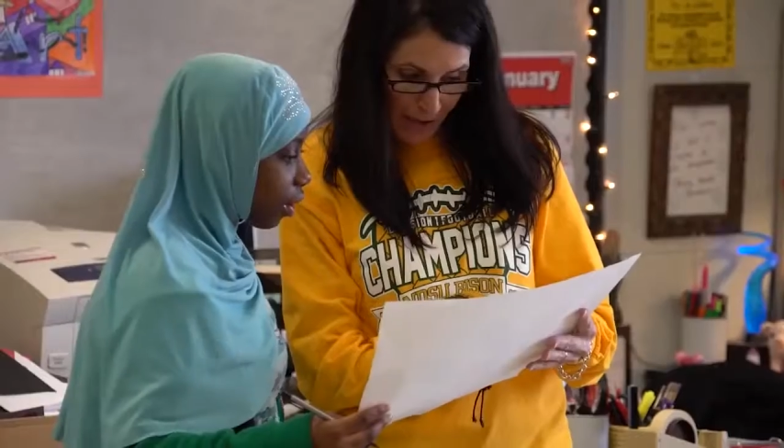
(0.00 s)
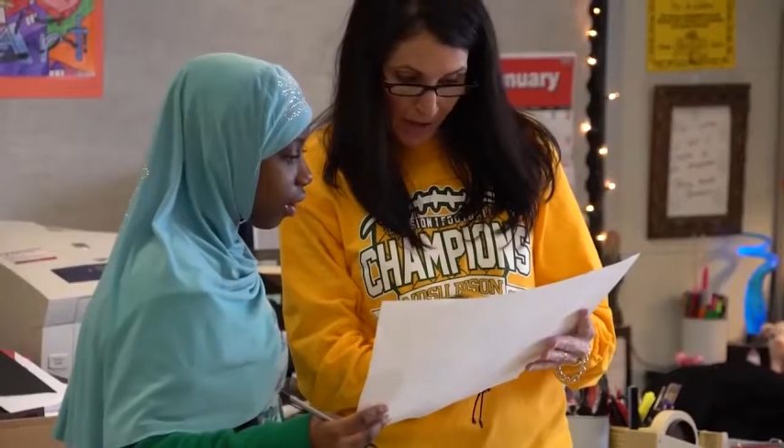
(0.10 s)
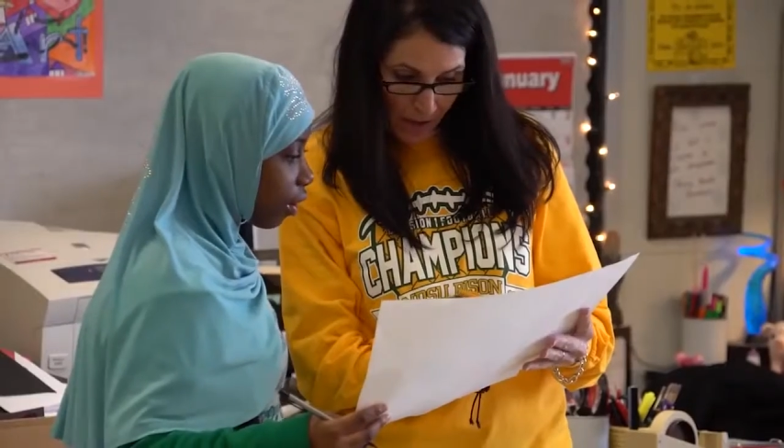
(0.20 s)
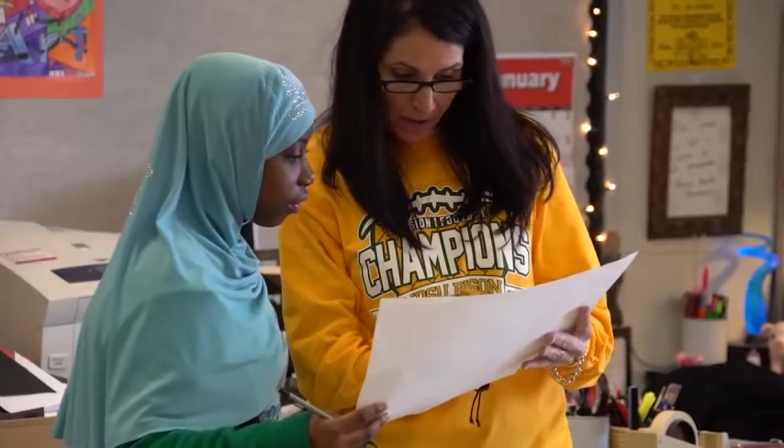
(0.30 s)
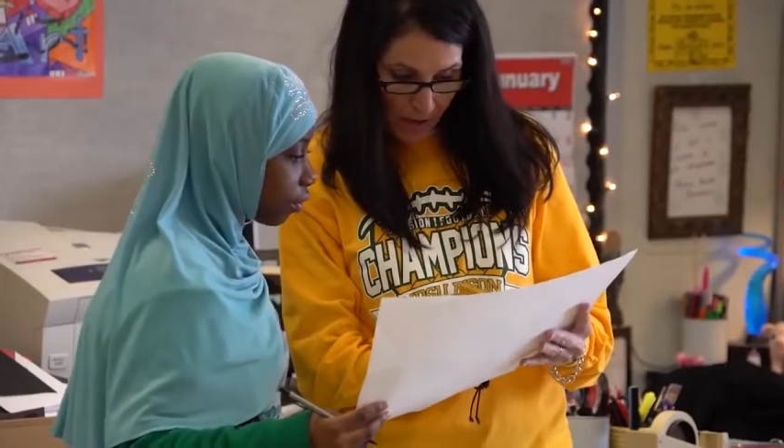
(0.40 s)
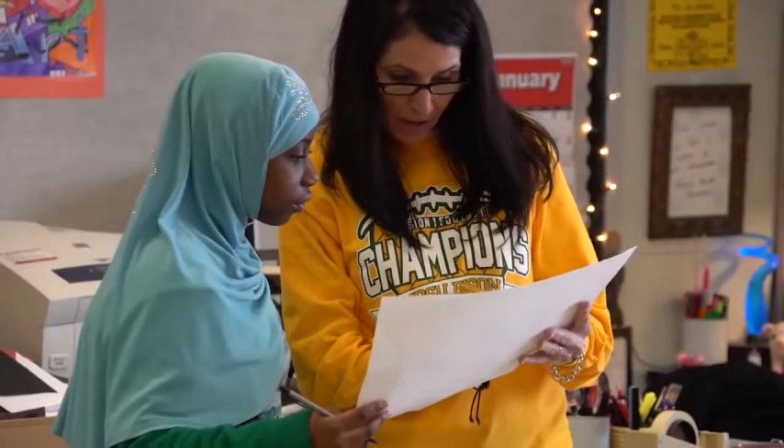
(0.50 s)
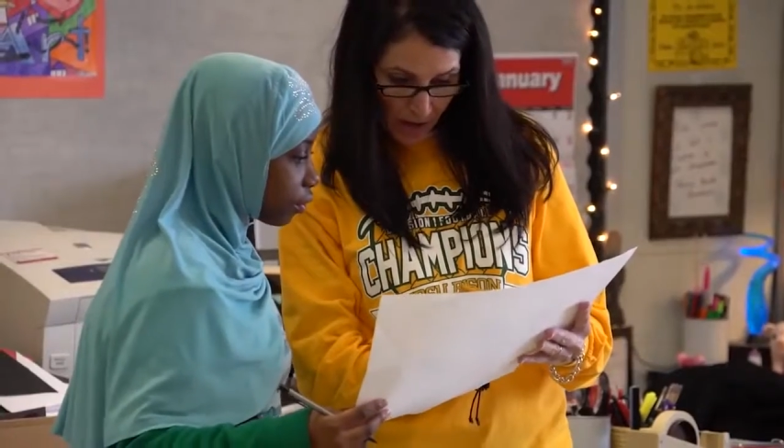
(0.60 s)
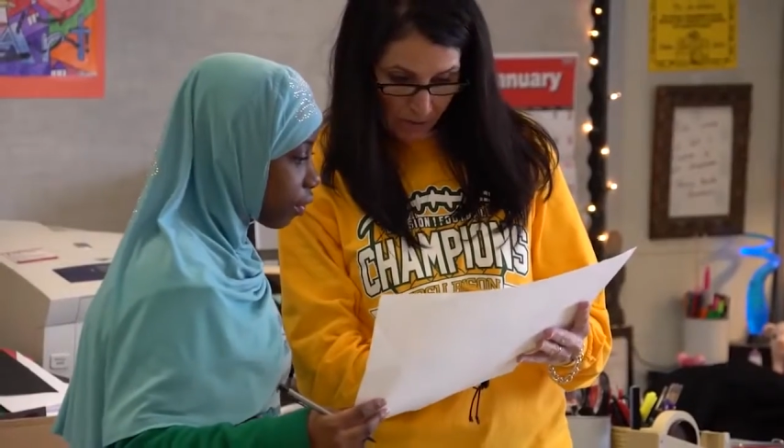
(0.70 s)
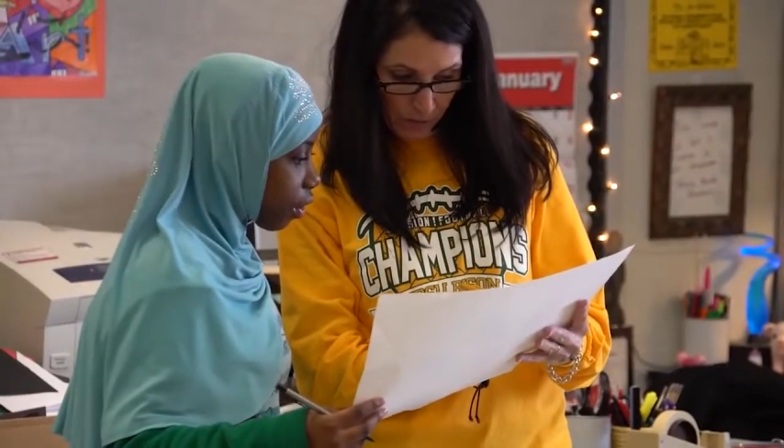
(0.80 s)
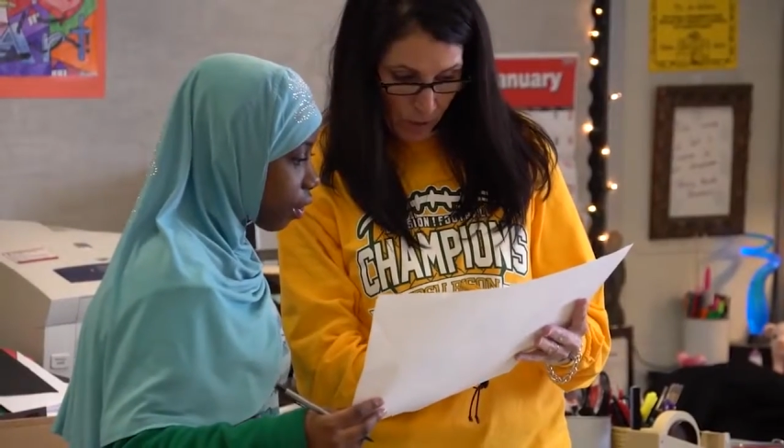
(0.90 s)
We need
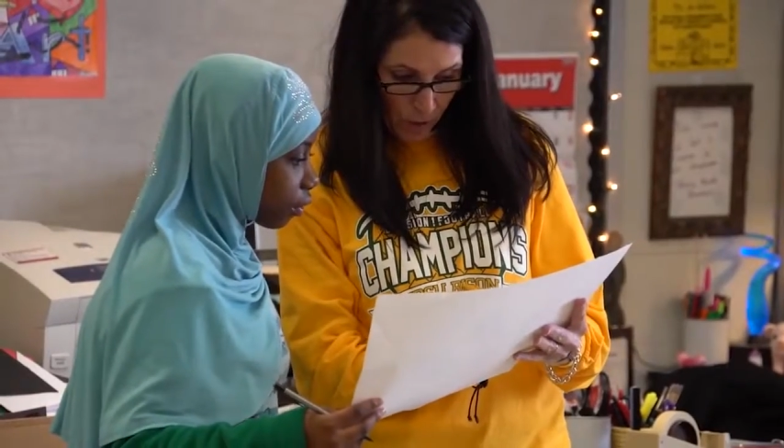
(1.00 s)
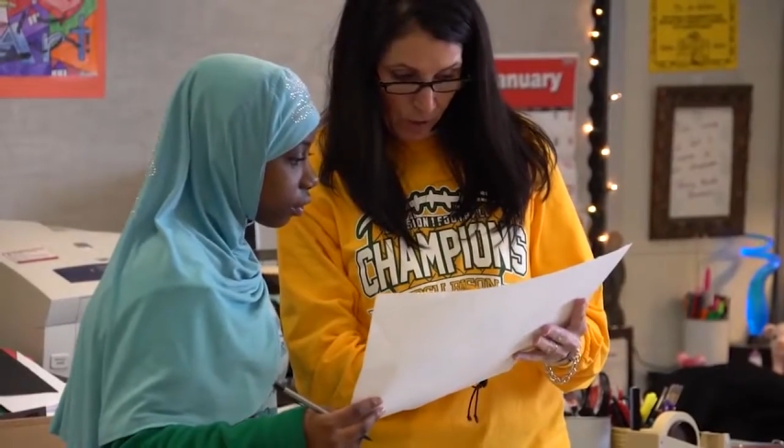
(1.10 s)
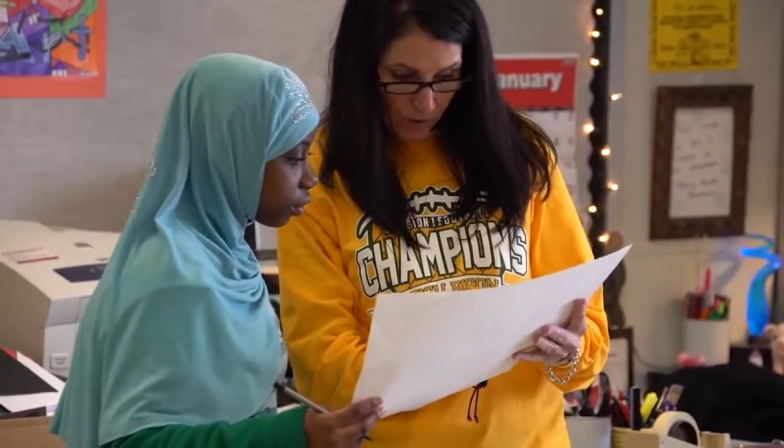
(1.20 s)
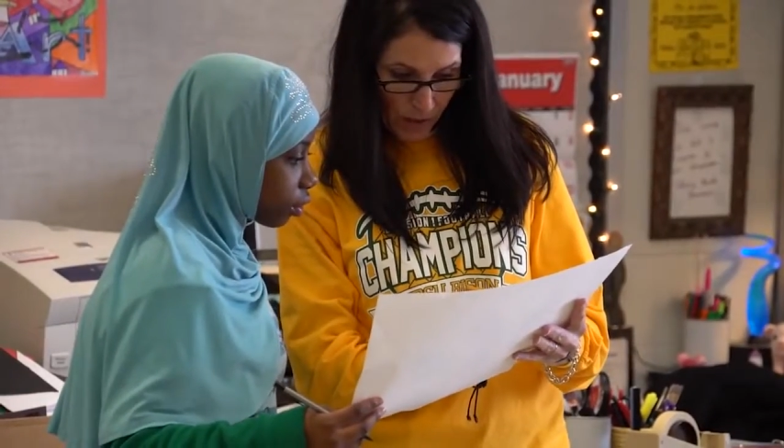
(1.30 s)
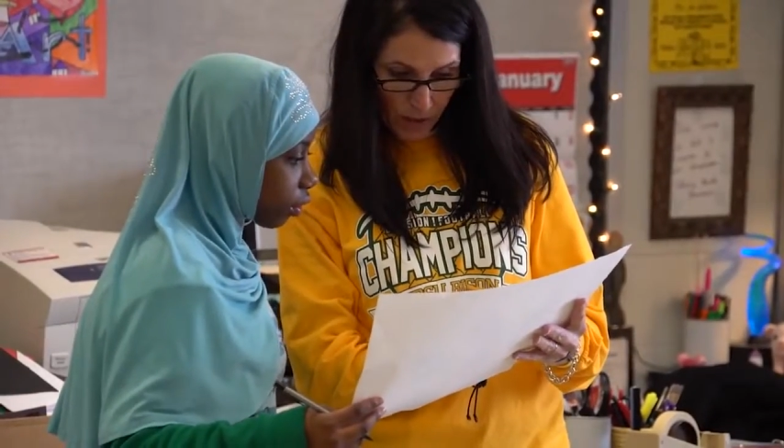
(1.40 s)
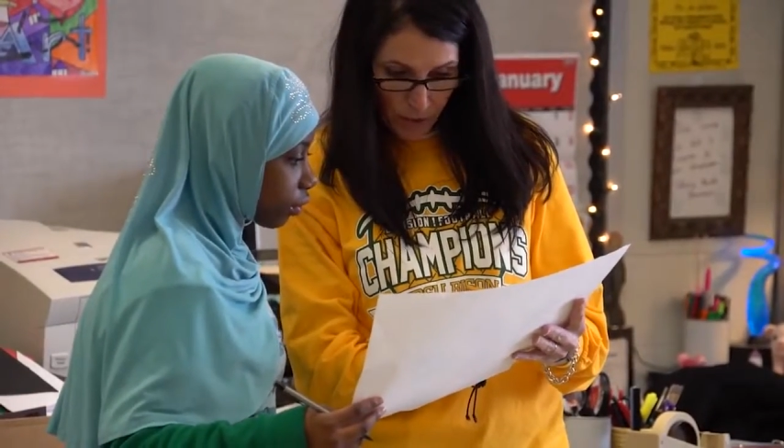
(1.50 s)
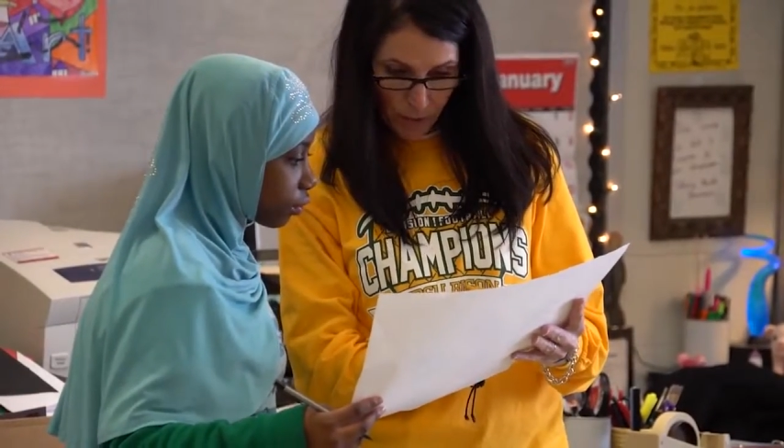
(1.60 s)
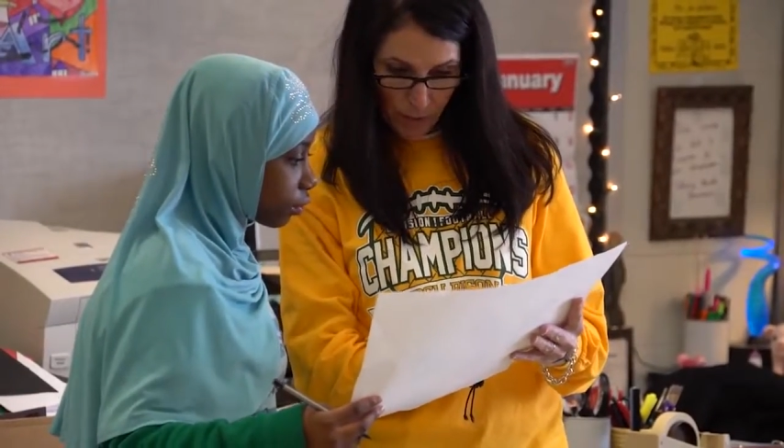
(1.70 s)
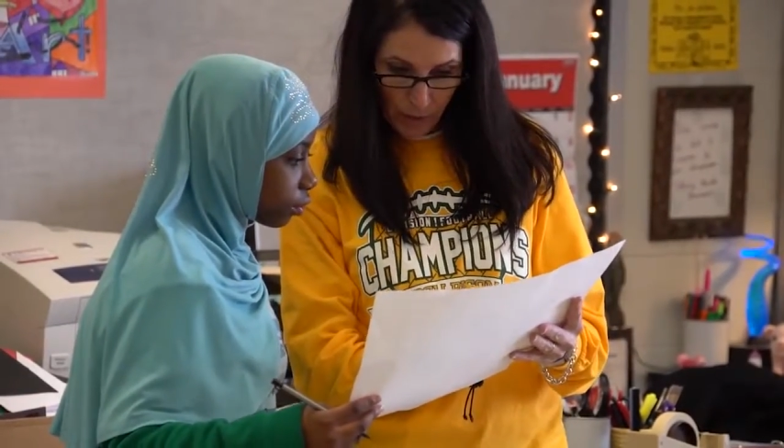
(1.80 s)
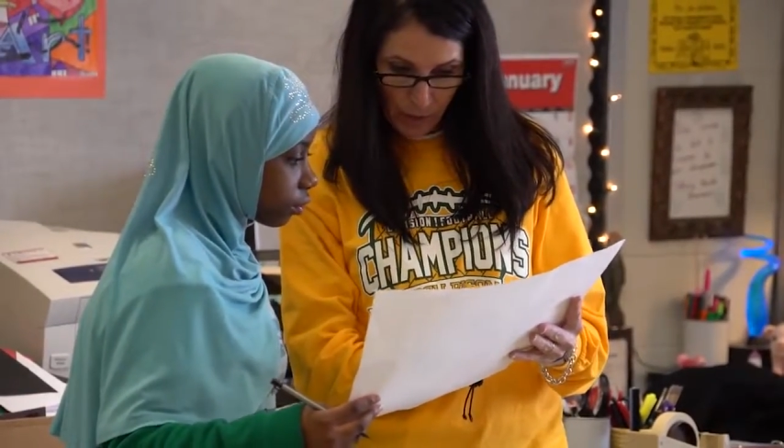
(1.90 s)
teachers who are
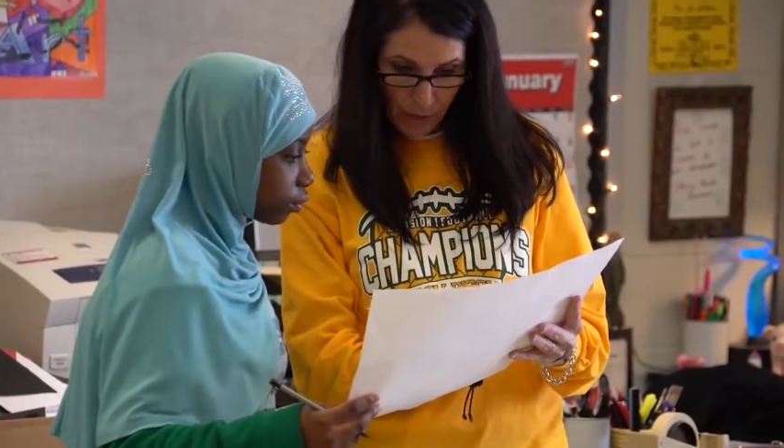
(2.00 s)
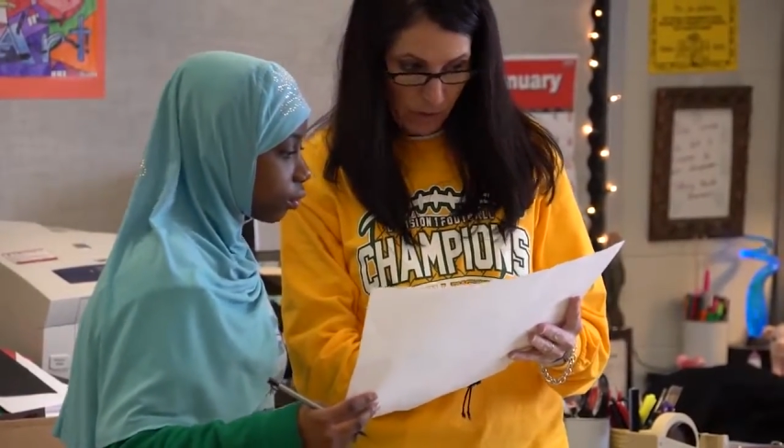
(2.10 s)
passionate,